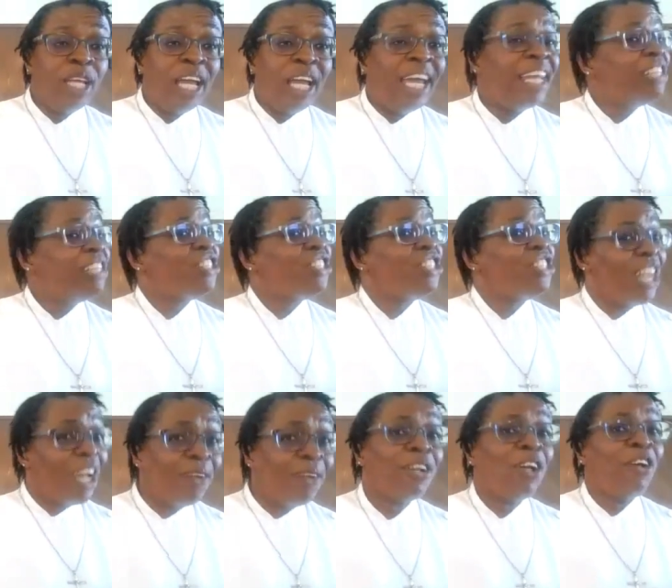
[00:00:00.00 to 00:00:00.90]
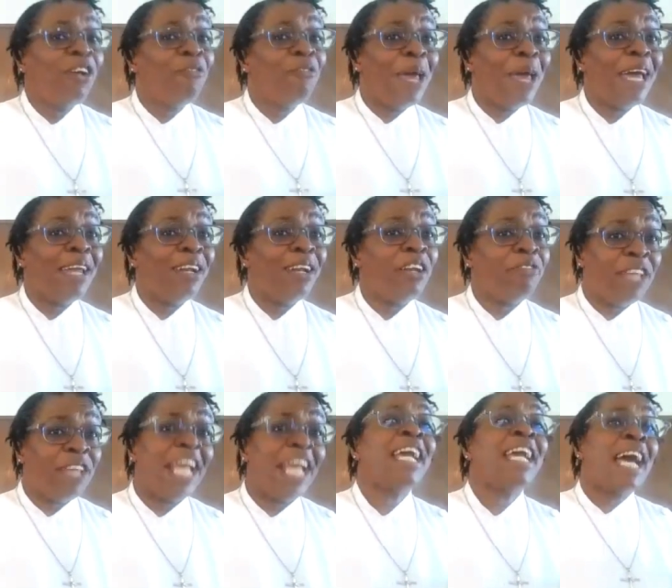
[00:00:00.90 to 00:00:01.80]
And it sure doesn't matter if
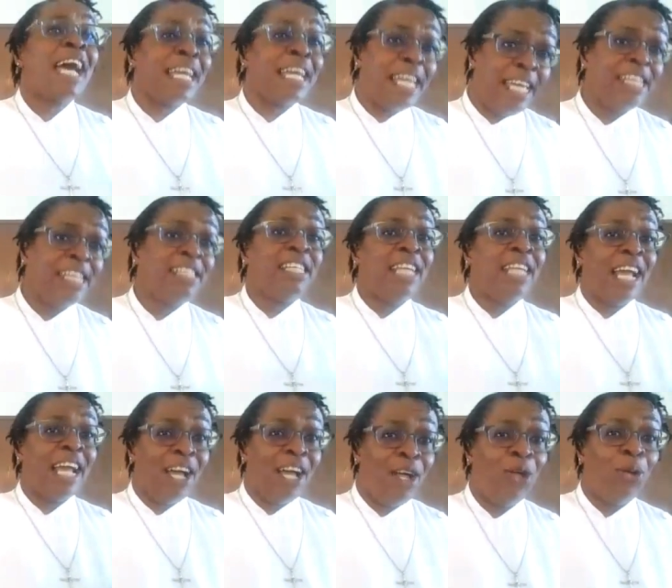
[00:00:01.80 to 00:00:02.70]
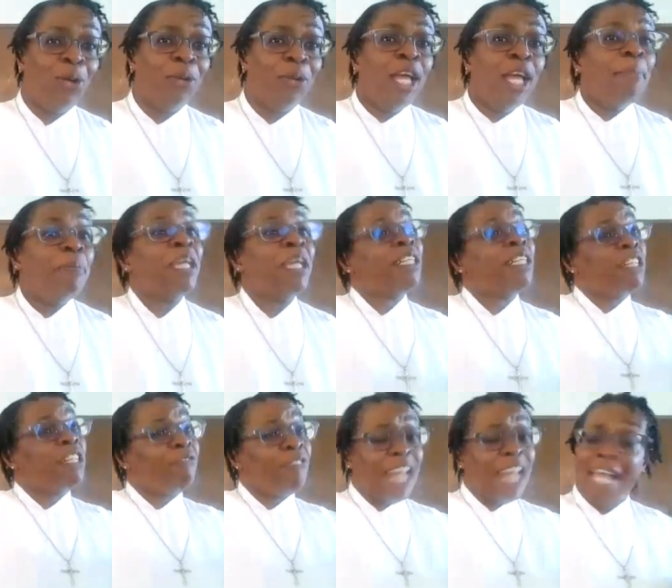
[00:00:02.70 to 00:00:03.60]
they got kids of their own, because
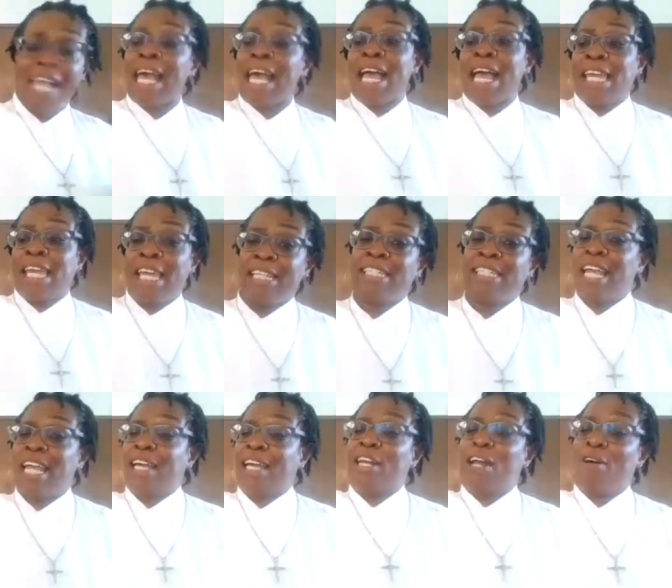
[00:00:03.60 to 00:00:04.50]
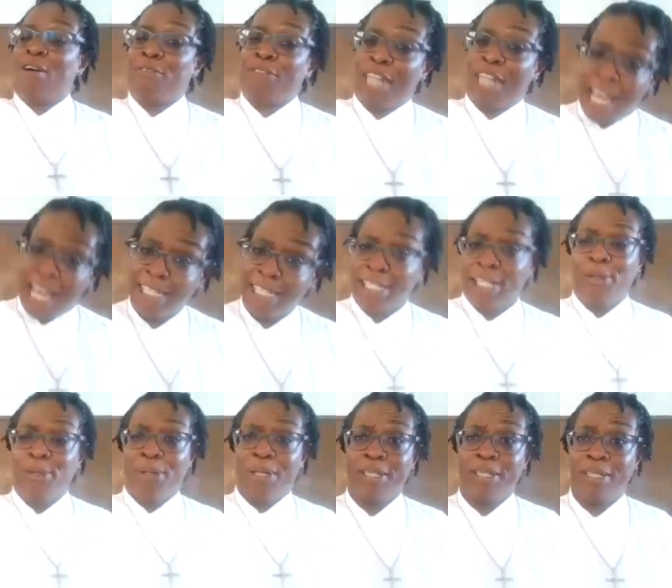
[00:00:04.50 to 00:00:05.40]
if they got kids knocking on their
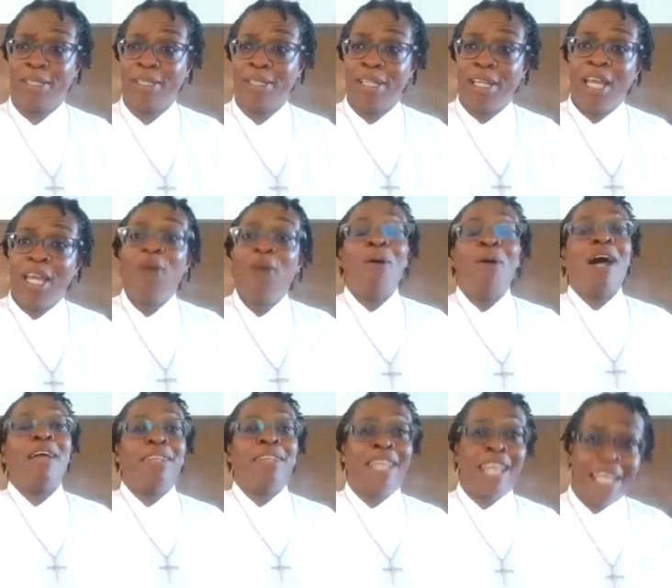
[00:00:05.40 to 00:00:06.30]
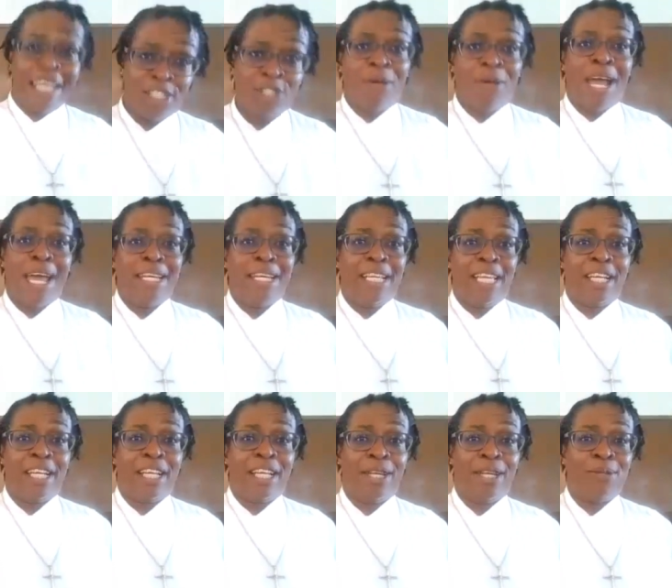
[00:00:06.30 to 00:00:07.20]
door while they're trying to
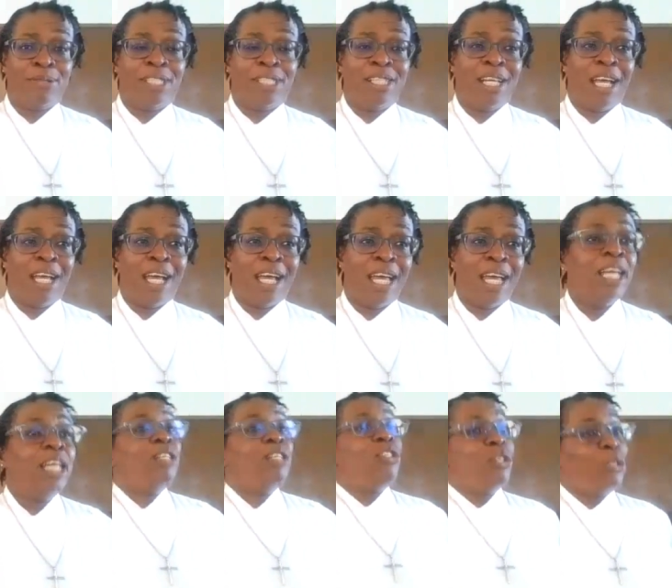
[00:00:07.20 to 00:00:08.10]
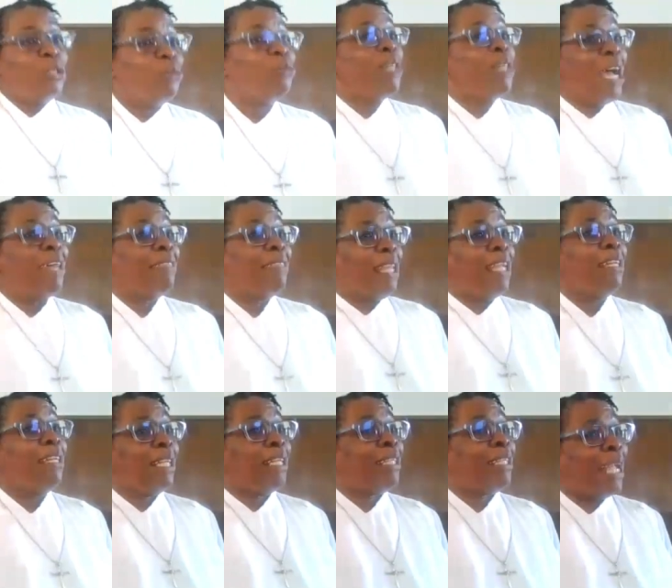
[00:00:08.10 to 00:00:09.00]
get close to God, do you not
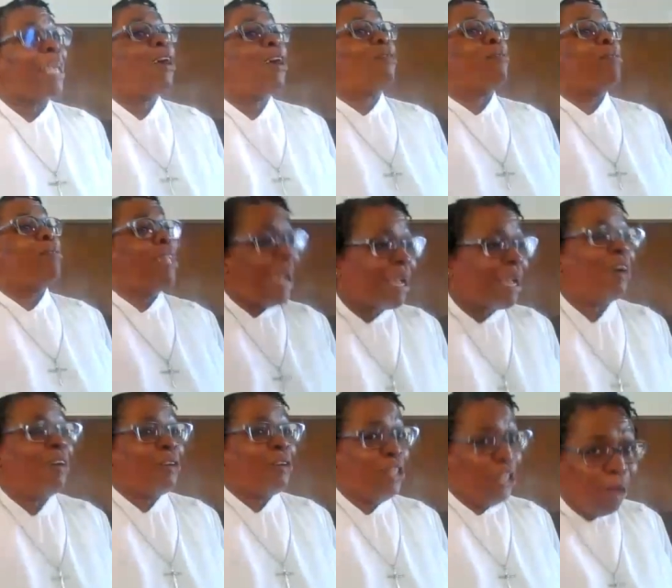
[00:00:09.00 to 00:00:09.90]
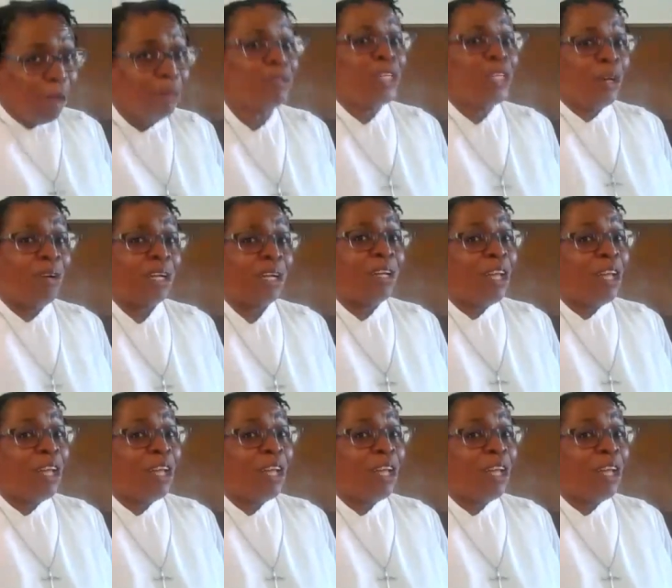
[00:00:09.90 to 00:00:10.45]
think that they're going to knock on your door